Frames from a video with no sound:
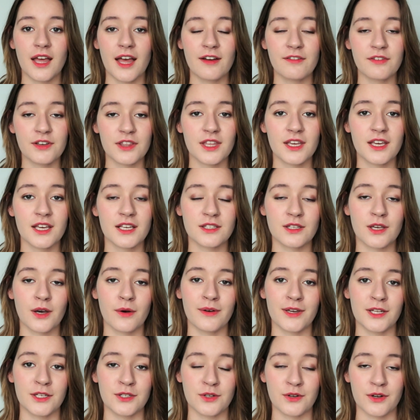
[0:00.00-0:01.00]
Everything is
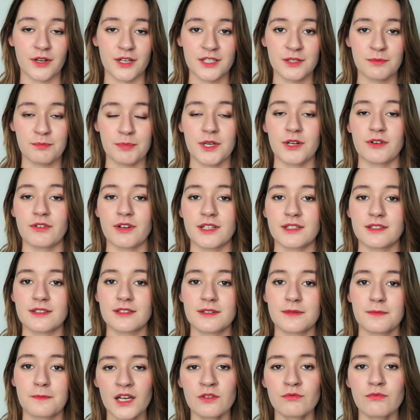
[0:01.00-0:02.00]
going into your
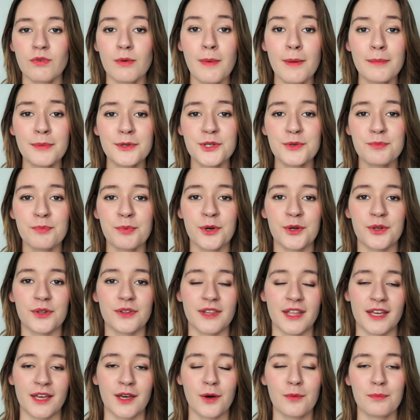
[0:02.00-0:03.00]
experience. Remember to
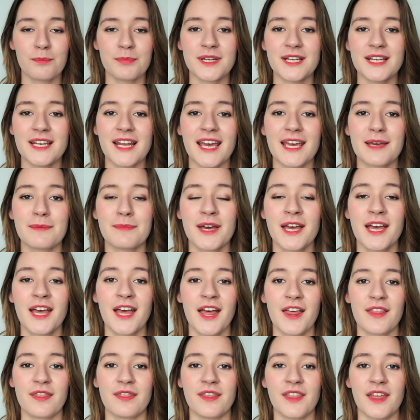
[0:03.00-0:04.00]
put the company name,
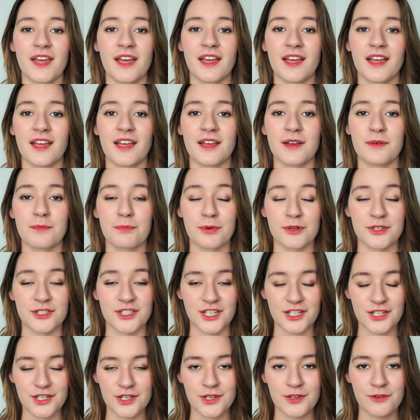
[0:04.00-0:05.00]
the
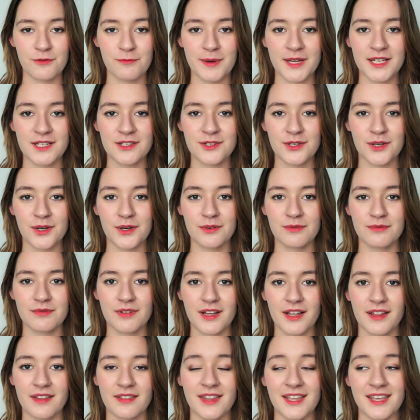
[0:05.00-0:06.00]
position you've been to,
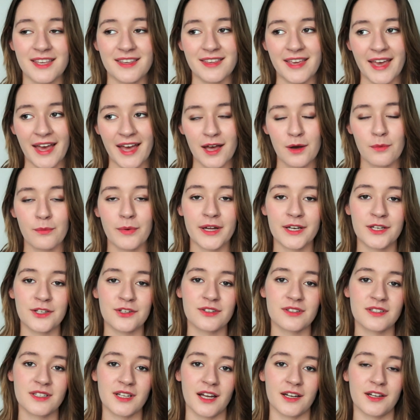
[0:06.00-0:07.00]
the year when
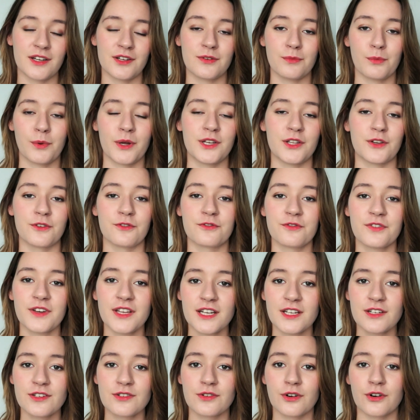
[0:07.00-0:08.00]
you started, when you
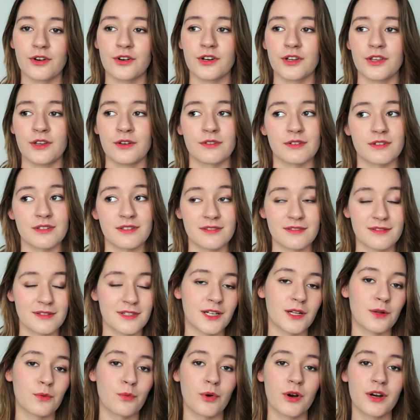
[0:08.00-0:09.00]
finished, or you're
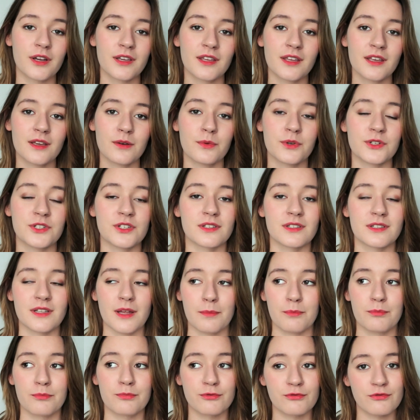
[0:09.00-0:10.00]
still working, which is
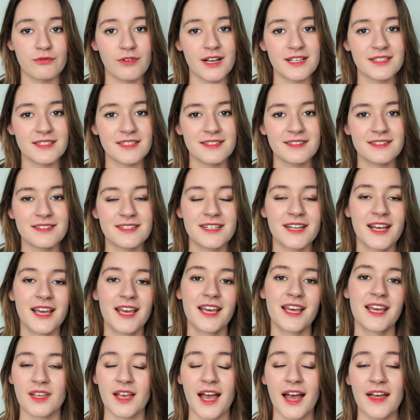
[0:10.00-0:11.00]
a present.
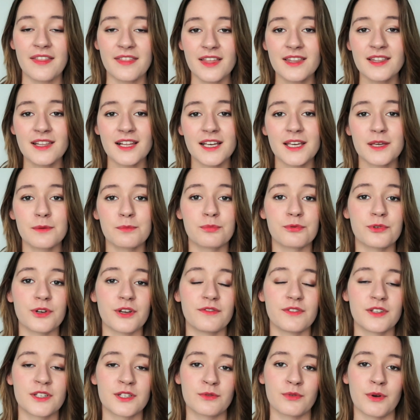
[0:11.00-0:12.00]
And then like a
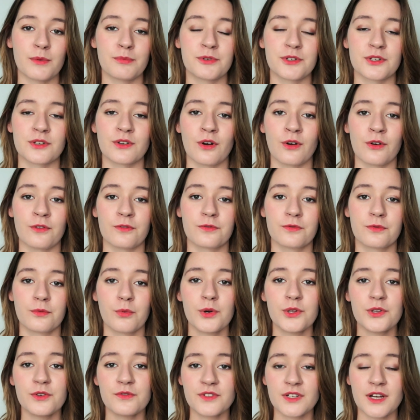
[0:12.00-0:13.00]
brief description of
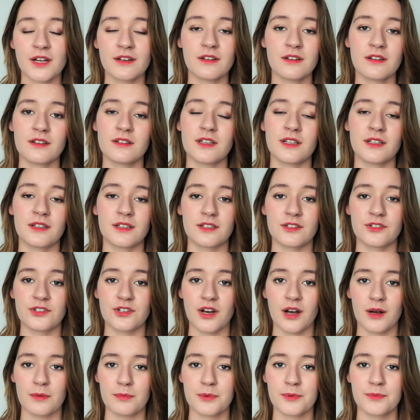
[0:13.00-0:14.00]
what you've done in this
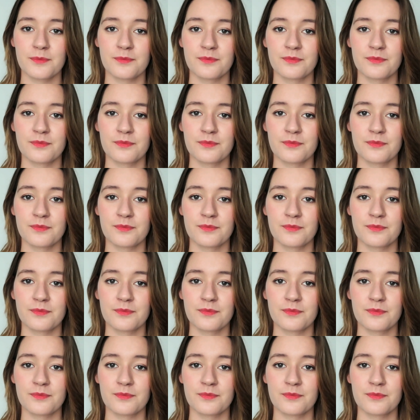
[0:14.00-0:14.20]
job.